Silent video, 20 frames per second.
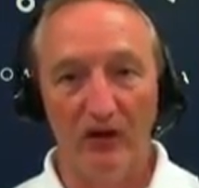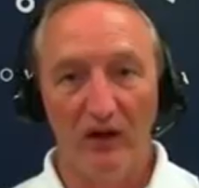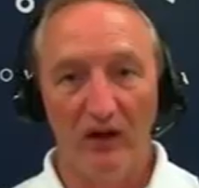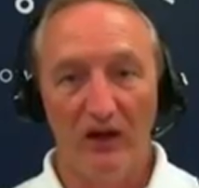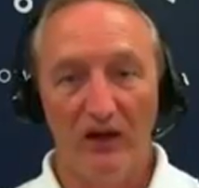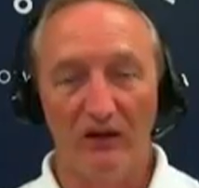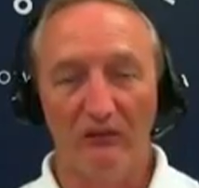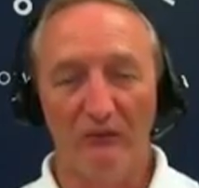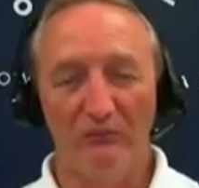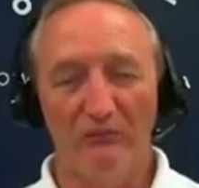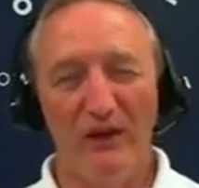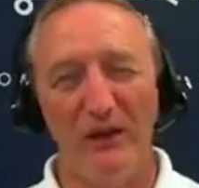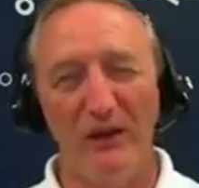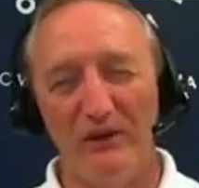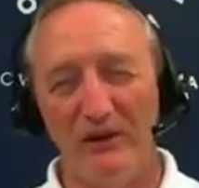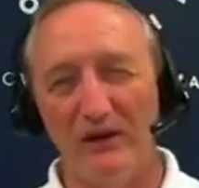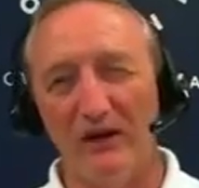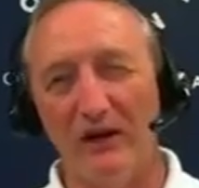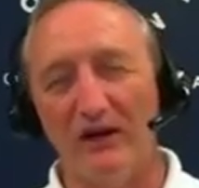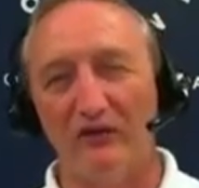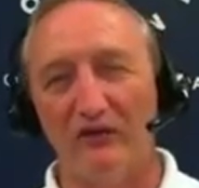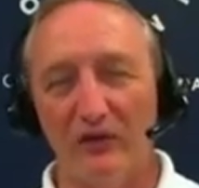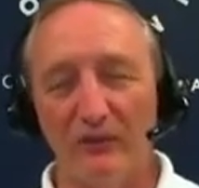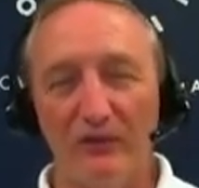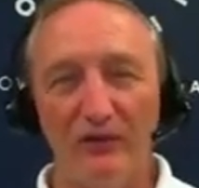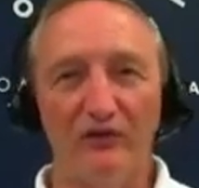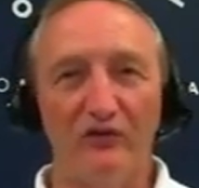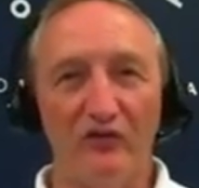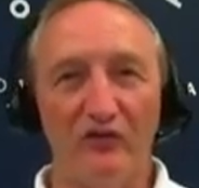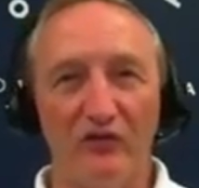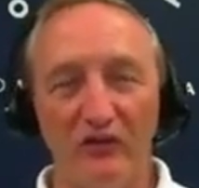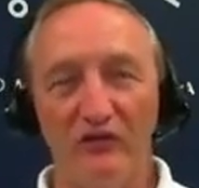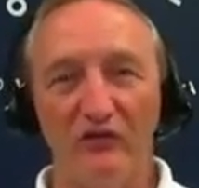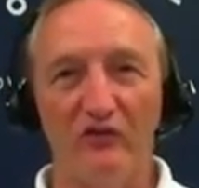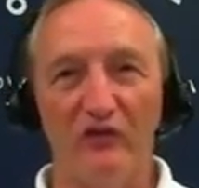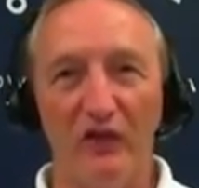And maybe not so much these